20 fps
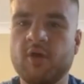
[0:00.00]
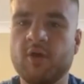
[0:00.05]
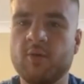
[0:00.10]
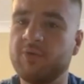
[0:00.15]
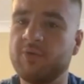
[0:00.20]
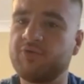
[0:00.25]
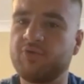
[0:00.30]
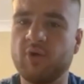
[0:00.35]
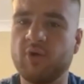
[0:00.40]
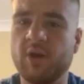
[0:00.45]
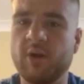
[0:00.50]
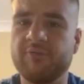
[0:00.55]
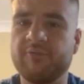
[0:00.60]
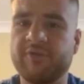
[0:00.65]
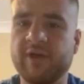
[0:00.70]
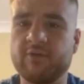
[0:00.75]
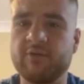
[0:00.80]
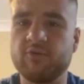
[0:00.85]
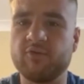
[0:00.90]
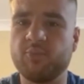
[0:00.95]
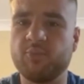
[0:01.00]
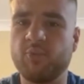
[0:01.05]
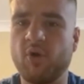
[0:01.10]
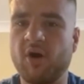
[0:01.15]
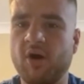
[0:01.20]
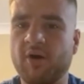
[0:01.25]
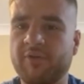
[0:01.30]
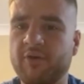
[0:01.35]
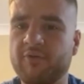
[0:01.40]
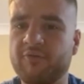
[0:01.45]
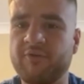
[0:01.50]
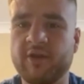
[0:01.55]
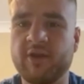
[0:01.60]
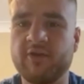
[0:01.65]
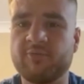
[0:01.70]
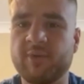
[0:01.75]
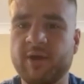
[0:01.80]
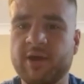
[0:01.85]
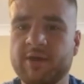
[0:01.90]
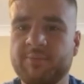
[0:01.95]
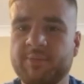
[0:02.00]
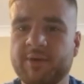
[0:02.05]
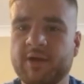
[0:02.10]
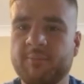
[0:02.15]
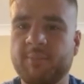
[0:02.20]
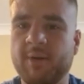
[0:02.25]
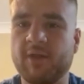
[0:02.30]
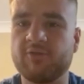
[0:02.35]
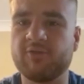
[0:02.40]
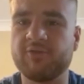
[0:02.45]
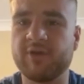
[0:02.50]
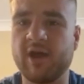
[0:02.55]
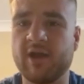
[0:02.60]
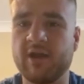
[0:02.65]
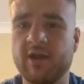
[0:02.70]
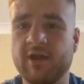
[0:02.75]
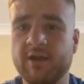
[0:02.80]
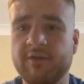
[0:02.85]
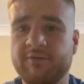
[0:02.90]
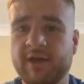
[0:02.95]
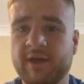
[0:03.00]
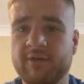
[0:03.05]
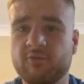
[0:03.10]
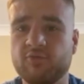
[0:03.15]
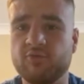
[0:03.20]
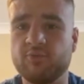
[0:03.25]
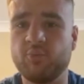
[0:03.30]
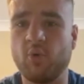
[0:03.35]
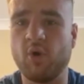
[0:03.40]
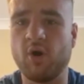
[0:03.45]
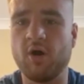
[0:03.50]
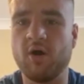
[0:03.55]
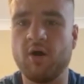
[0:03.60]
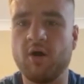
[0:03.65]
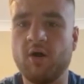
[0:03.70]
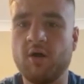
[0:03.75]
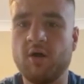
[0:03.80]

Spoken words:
We saw that with Daniel Dubois. I don't think there's many bigger punches out there than Daniel Dubois.